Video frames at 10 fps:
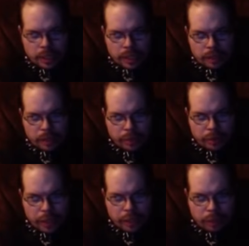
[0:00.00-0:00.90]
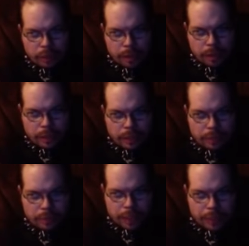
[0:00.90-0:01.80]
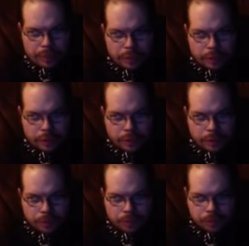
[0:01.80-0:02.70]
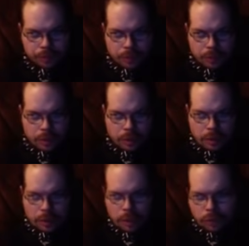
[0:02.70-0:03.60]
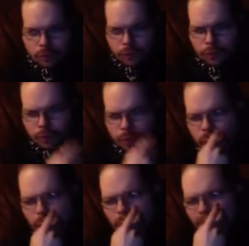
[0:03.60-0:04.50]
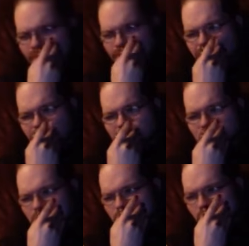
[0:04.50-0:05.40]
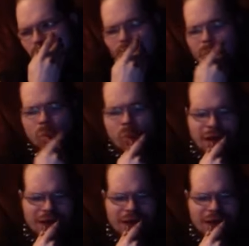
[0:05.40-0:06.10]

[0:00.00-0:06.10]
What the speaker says: Democrats and Republicans blame each other. And furthermore, why